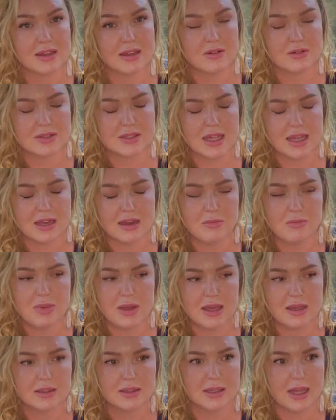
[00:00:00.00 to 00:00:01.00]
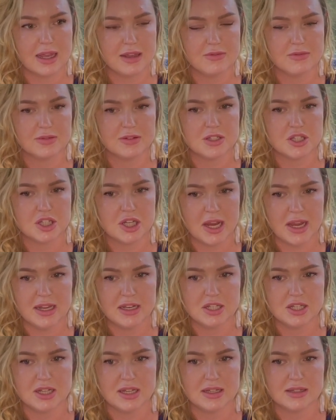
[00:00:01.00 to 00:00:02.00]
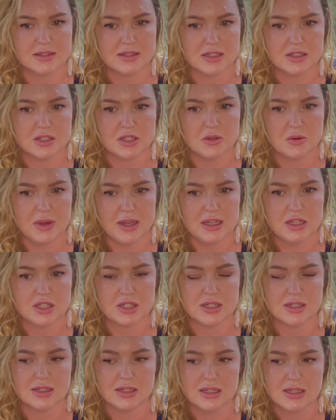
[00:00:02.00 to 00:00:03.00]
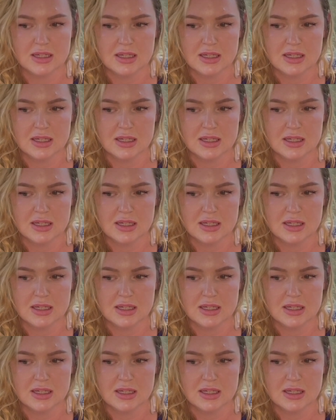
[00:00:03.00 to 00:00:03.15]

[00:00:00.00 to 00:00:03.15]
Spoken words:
It was like a big life-changing situation.